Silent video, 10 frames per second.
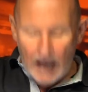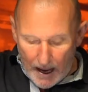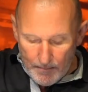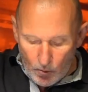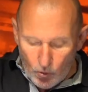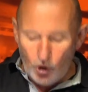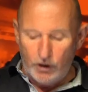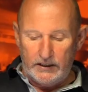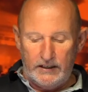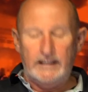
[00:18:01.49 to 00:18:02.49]
Am I
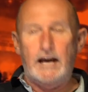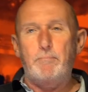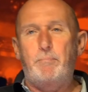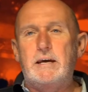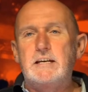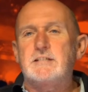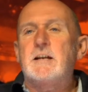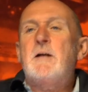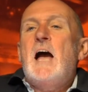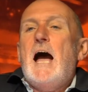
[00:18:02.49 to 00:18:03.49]
walking in that peace?
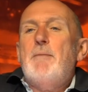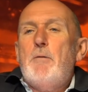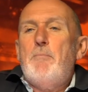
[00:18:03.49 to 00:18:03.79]
Am I